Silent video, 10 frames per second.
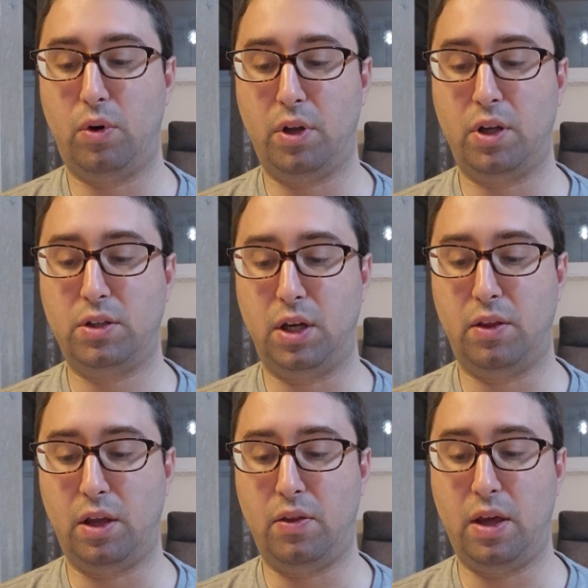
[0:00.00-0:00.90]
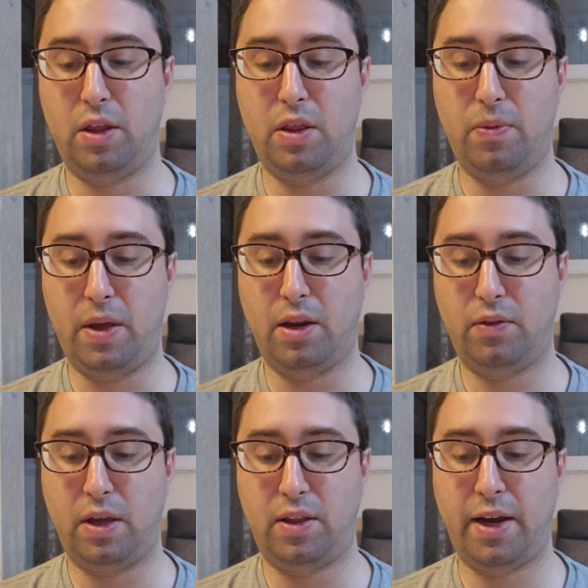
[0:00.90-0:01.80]
What are you going to say? They they they,
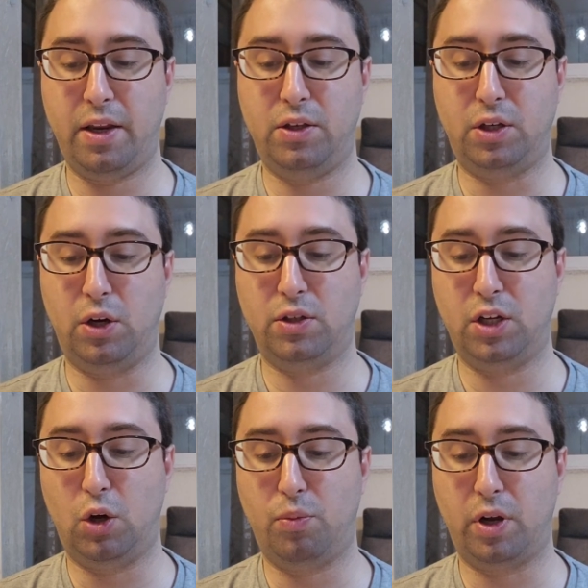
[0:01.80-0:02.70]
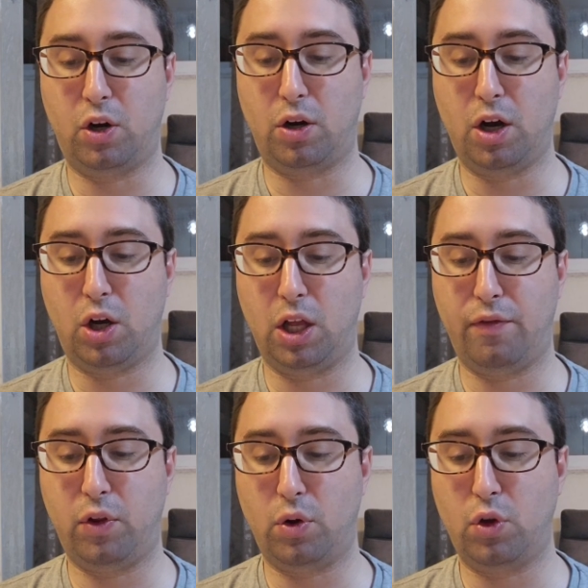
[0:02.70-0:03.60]
they take a naziras. They don't bring a korban.
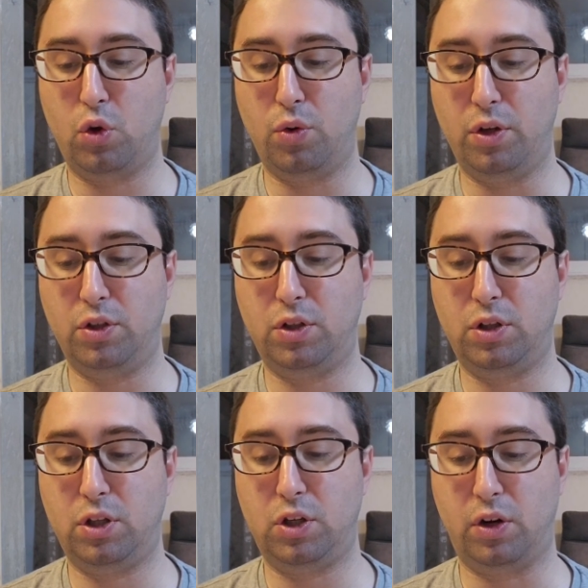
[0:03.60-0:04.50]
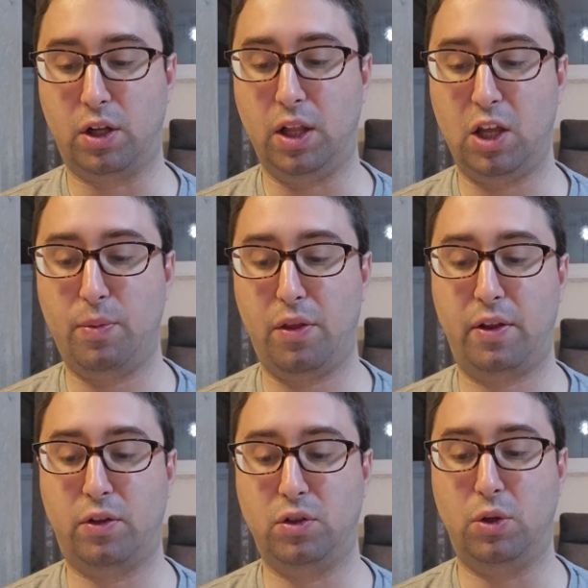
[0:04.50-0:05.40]
Yachal aflo yehu nazir and klal. You might
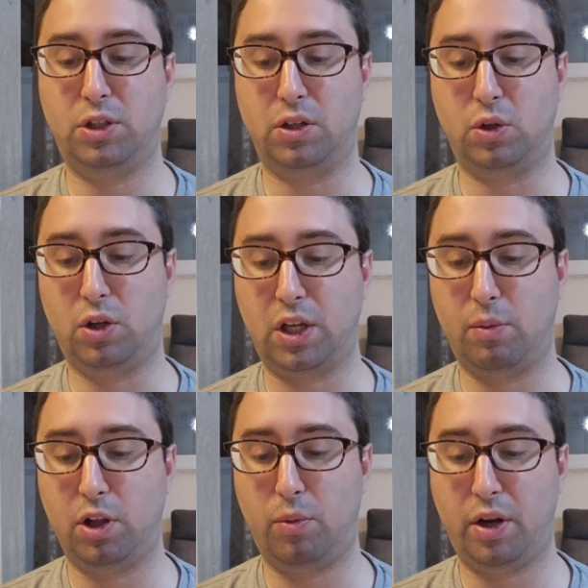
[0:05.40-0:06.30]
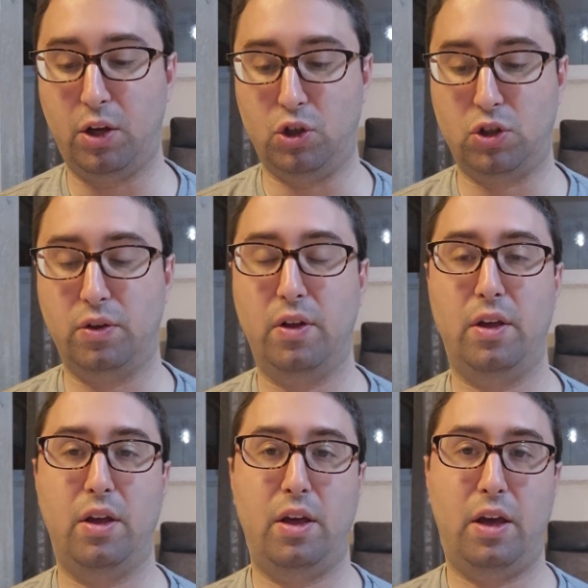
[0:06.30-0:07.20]
think there's no naziras at all. Tamal or ish.
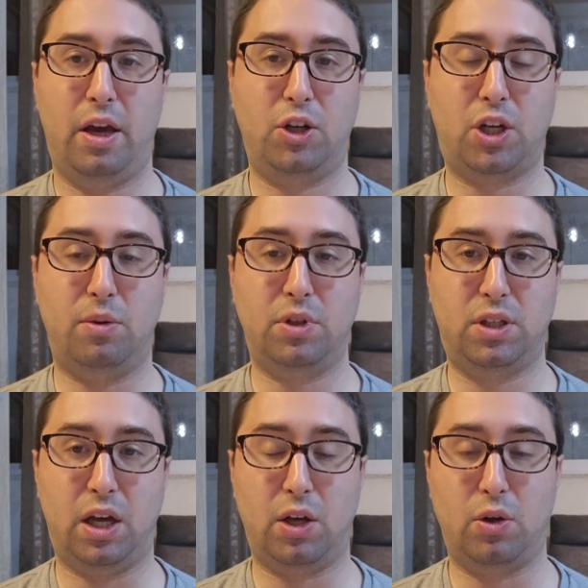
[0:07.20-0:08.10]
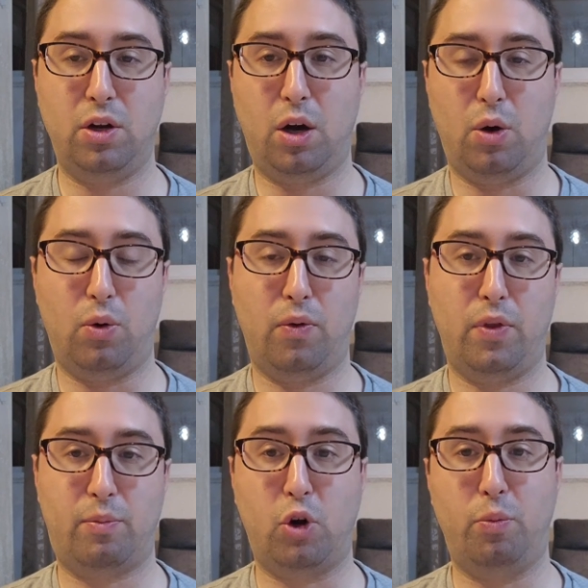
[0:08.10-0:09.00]
Ish comes to tell you no.
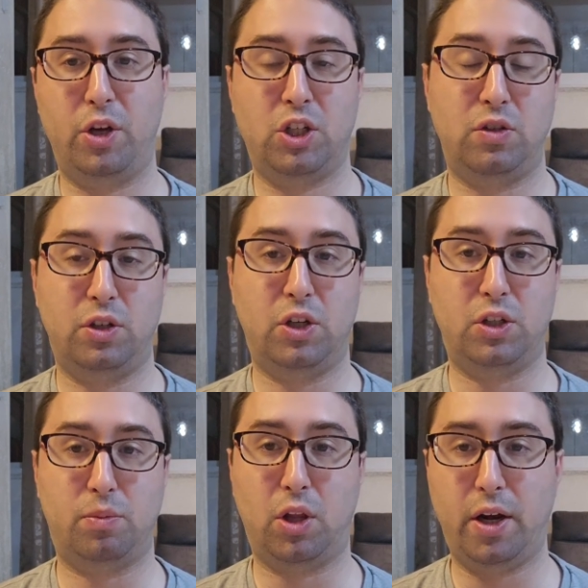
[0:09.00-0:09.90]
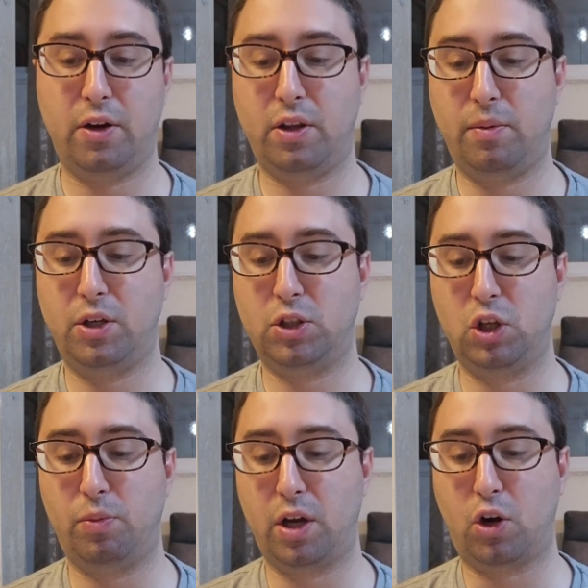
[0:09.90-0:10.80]
The prohibitions the naziras apply to them. They just
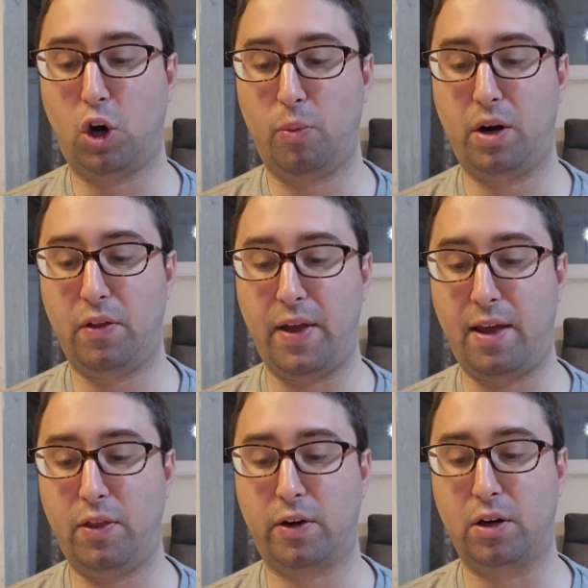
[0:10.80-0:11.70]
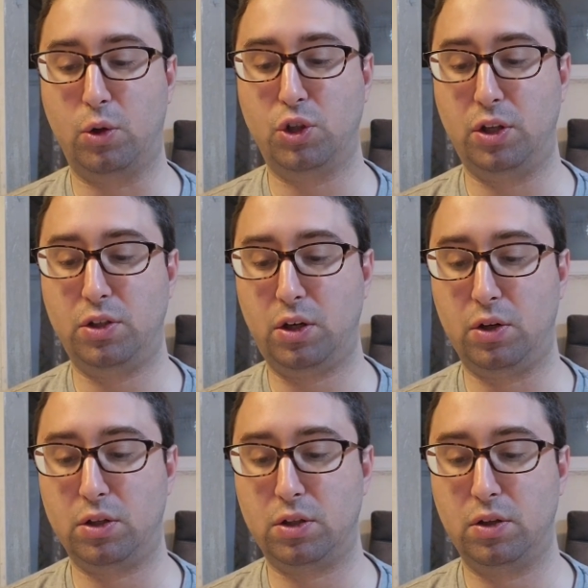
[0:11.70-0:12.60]
don't bring a korban at the end, of the conclusion of
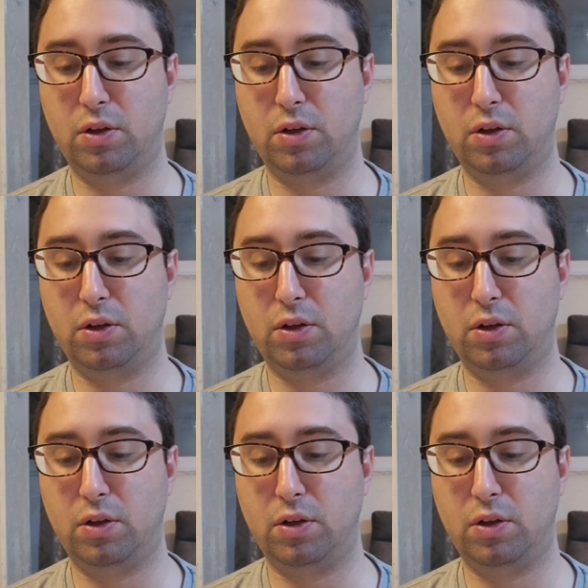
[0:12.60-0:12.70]
zeros.